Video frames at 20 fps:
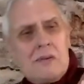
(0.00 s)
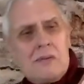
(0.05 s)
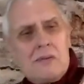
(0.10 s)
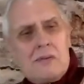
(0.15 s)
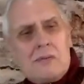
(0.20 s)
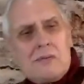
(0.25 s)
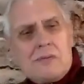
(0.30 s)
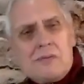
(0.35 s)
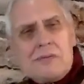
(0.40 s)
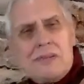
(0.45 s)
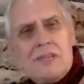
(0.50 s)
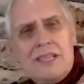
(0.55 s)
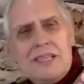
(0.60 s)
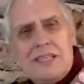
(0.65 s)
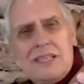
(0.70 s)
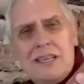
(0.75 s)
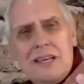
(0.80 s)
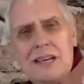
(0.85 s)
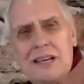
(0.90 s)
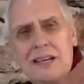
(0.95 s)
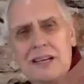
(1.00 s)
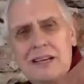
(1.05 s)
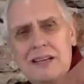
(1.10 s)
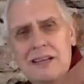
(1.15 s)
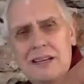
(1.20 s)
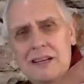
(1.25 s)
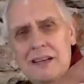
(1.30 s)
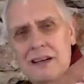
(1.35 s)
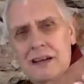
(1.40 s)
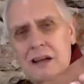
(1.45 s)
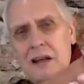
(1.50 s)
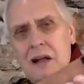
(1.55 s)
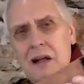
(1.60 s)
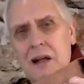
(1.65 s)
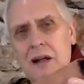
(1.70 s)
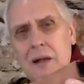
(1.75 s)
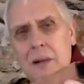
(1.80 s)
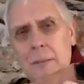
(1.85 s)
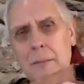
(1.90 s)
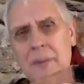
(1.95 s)
Right.
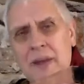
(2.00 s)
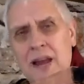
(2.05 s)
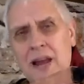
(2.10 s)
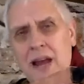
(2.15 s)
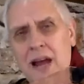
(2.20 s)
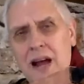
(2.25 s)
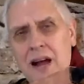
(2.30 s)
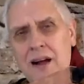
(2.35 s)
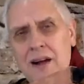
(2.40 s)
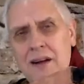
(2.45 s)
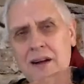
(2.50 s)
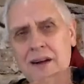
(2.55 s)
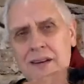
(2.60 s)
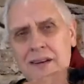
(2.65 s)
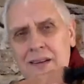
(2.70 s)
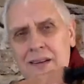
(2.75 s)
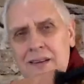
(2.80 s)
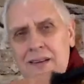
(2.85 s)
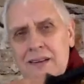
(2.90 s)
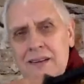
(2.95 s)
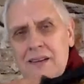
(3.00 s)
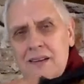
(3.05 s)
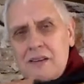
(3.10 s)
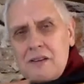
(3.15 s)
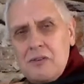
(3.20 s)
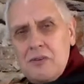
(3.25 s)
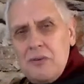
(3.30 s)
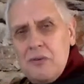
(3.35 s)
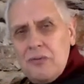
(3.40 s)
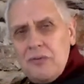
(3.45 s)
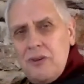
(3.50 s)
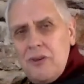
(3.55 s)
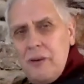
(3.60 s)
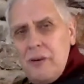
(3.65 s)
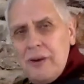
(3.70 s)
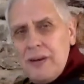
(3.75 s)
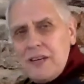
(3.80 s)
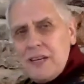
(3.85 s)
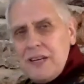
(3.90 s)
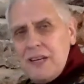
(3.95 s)
Pila. You throw
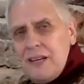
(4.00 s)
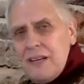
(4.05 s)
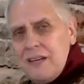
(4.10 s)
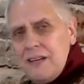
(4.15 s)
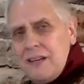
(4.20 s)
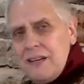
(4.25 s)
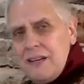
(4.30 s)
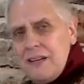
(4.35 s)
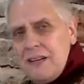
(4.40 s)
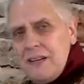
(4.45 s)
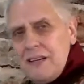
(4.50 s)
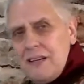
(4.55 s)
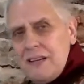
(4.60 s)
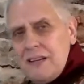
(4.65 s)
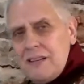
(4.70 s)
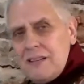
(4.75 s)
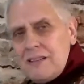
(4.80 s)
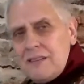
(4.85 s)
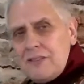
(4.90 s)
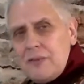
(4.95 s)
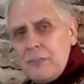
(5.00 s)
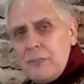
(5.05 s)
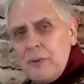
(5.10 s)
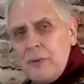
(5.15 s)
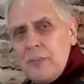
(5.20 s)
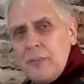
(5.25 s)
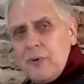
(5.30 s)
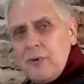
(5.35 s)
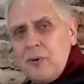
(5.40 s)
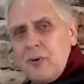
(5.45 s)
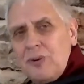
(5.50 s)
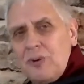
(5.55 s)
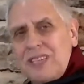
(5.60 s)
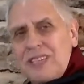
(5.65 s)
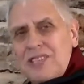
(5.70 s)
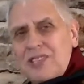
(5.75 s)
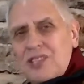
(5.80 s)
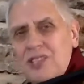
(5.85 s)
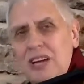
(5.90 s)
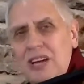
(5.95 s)
it. Some people call
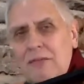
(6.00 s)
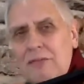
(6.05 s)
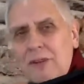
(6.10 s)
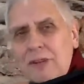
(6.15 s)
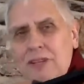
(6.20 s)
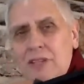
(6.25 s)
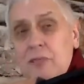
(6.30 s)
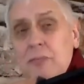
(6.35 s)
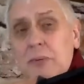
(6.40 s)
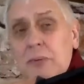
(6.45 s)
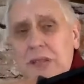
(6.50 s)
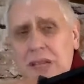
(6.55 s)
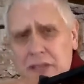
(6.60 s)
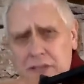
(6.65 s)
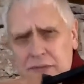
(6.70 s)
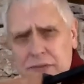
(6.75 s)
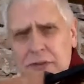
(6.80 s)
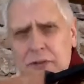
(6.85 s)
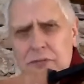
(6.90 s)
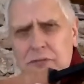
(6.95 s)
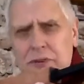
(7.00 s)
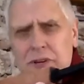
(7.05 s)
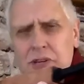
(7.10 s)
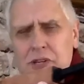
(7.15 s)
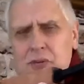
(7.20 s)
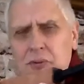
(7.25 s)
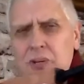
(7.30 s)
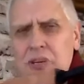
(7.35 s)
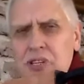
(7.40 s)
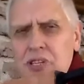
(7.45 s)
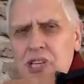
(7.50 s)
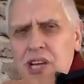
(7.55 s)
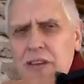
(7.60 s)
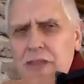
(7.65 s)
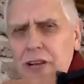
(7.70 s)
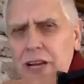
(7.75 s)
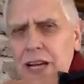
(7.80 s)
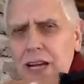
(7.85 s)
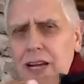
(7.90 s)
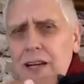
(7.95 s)
these javelins, but that's from the French word,
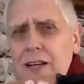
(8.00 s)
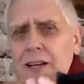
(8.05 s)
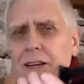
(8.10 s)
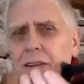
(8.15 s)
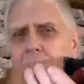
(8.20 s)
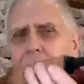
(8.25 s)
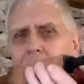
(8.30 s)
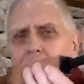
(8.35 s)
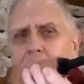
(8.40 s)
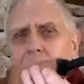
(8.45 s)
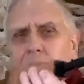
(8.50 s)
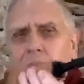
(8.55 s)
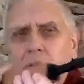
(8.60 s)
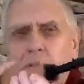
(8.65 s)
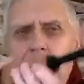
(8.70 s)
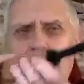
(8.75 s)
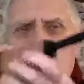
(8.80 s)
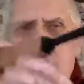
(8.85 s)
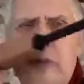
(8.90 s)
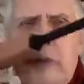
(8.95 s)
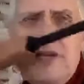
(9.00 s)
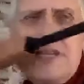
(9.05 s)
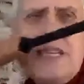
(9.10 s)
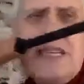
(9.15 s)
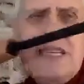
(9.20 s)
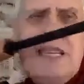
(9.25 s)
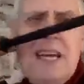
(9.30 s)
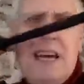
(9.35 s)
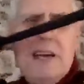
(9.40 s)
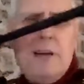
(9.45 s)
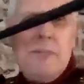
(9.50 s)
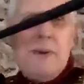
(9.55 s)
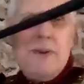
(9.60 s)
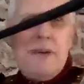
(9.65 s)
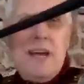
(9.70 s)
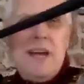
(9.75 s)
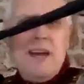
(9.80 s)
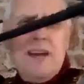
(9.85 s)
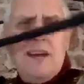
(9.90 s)
javelin. You throw it at the enemy.